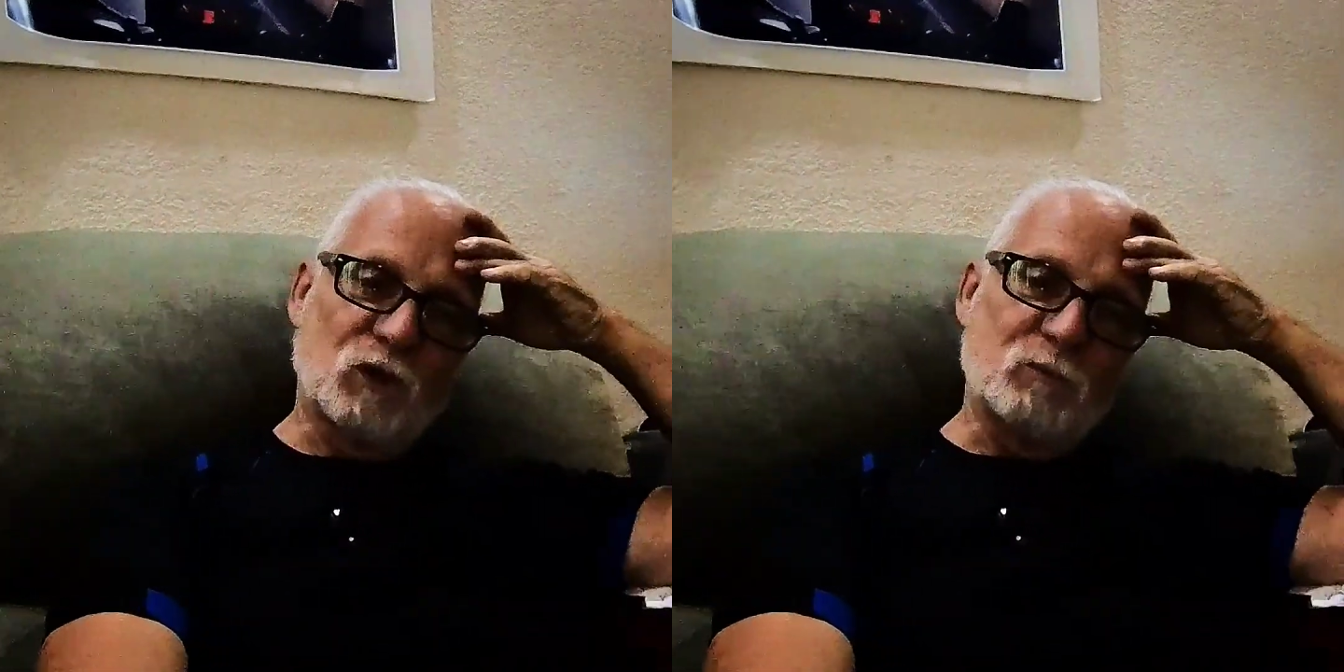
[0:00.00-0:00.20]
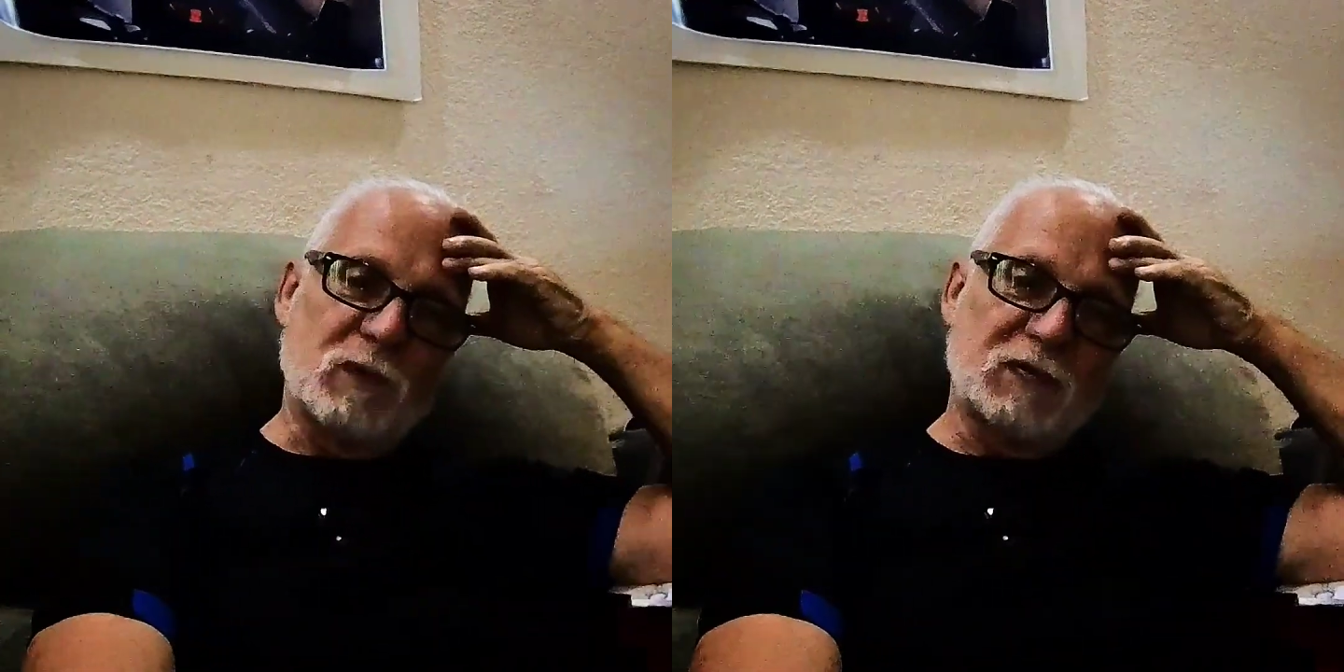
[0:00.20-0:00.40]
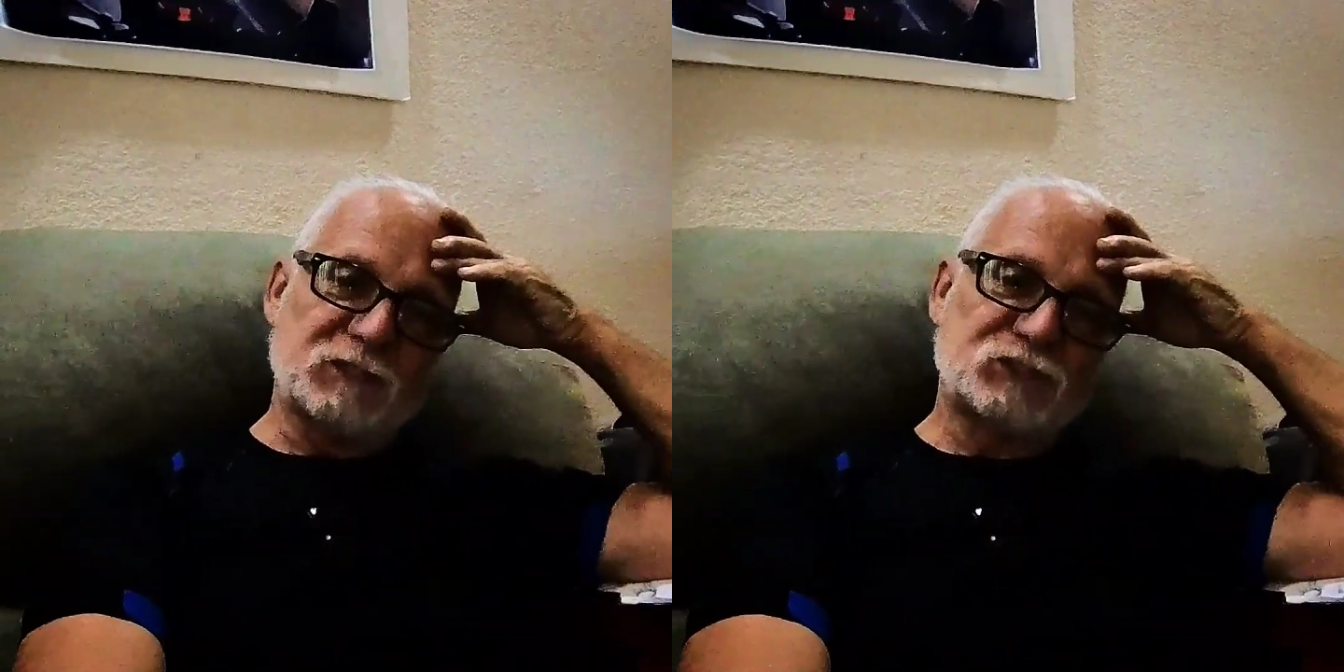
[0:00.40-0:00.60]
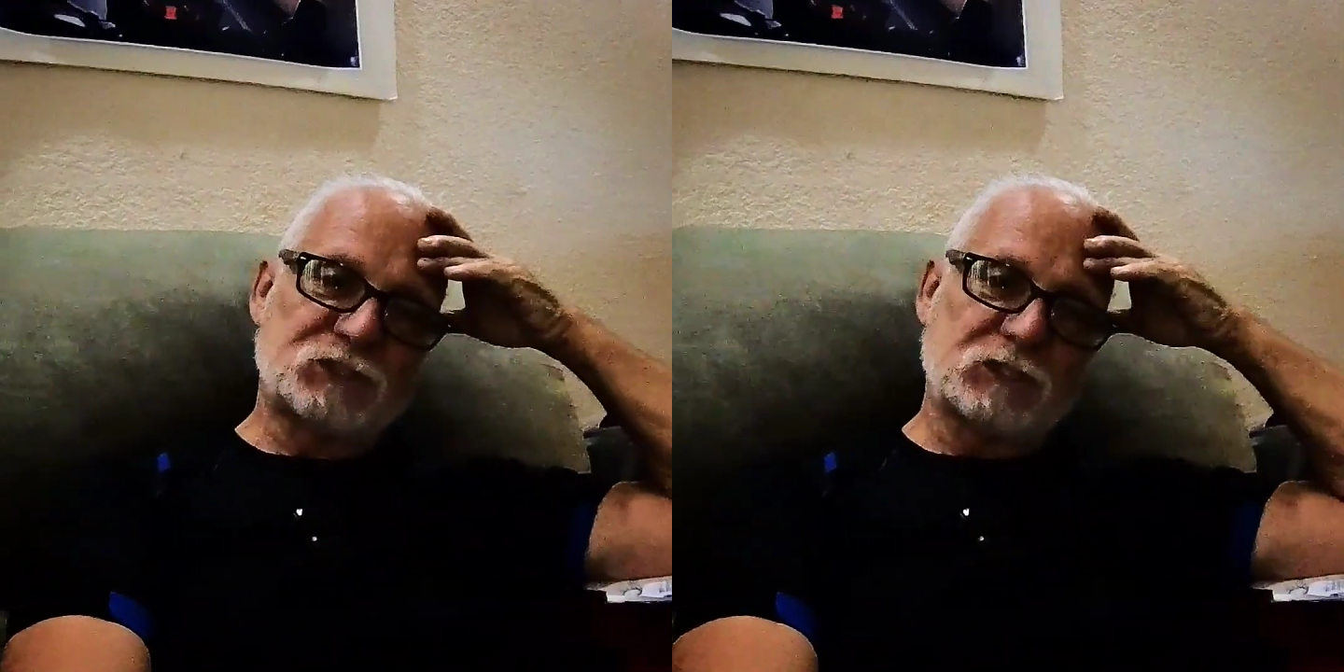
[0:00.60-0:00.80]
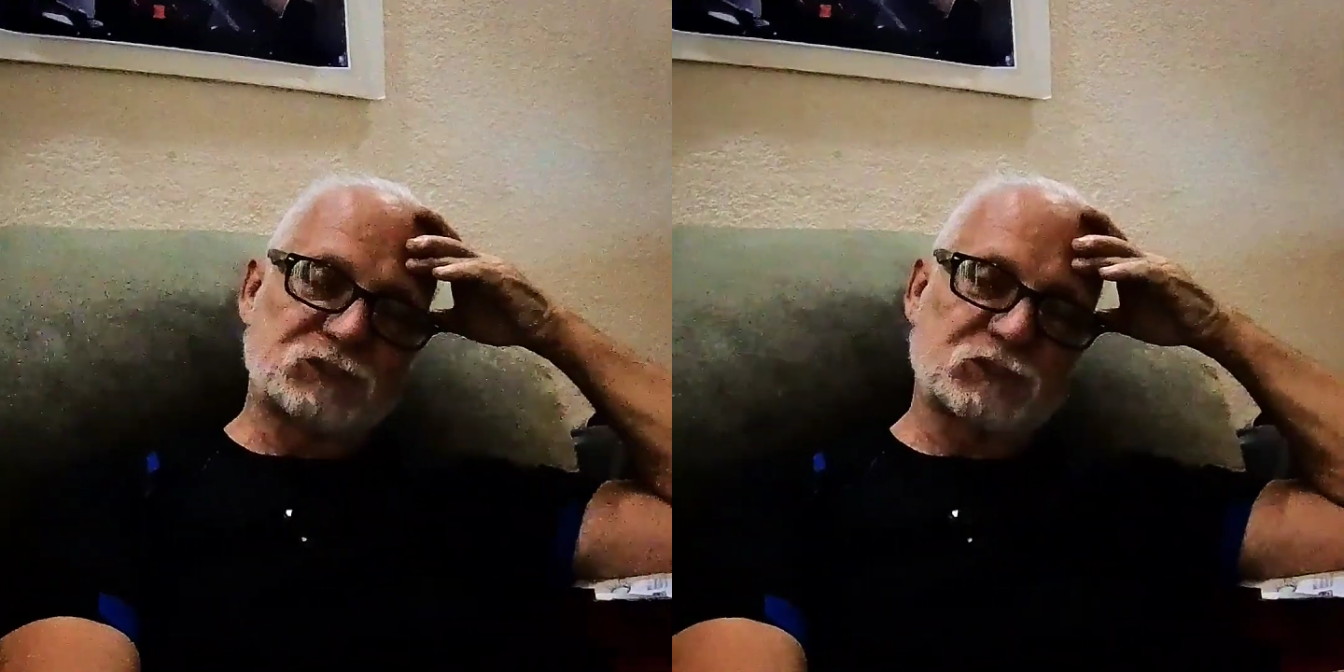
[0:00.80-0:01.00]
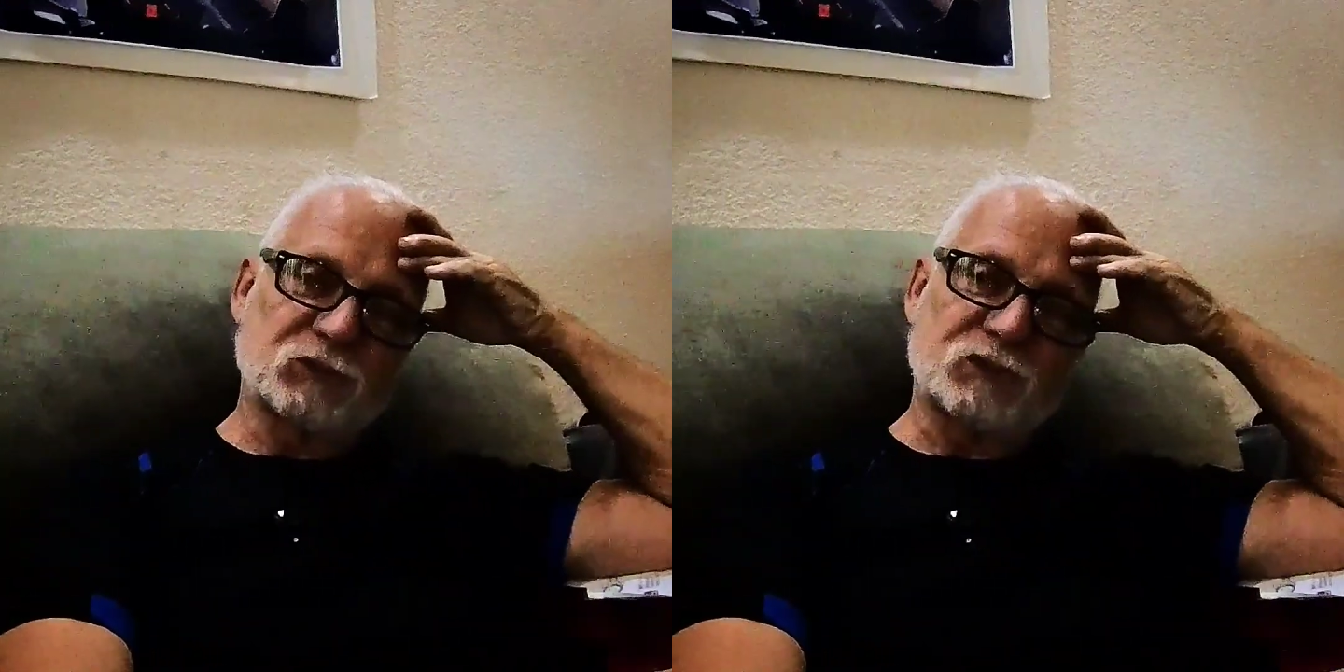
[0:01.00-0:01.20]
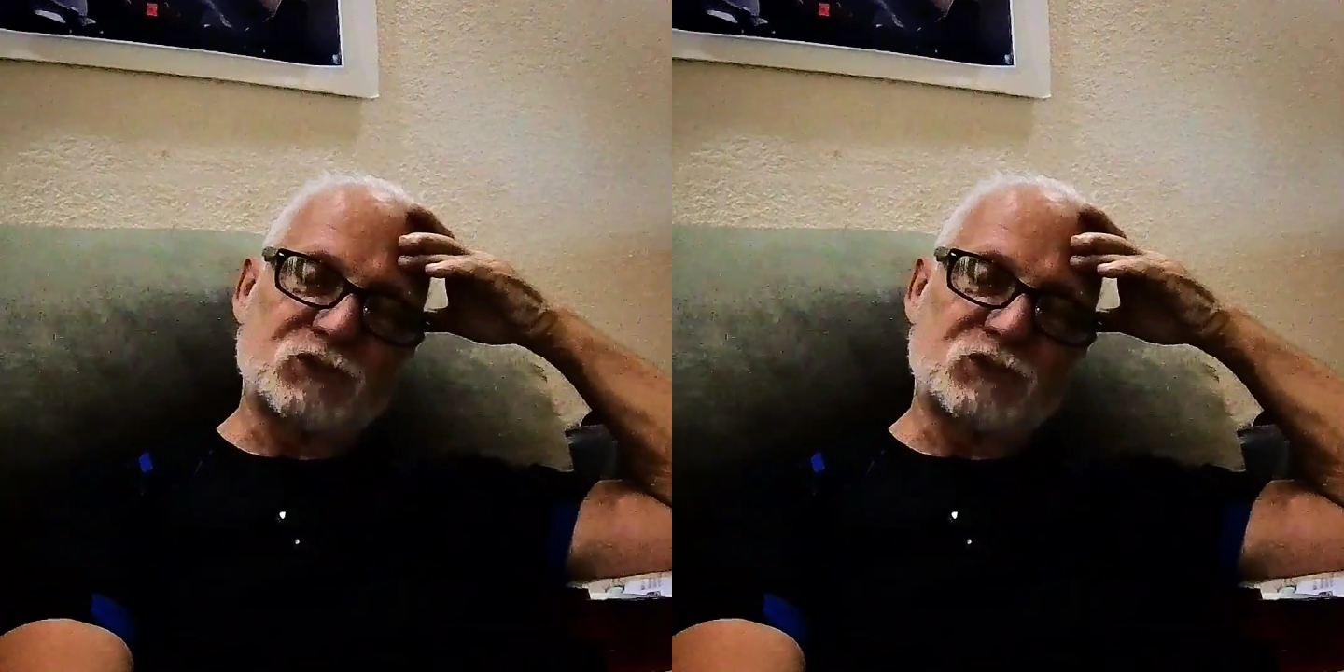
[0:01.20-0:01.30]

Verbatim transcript: on mesh so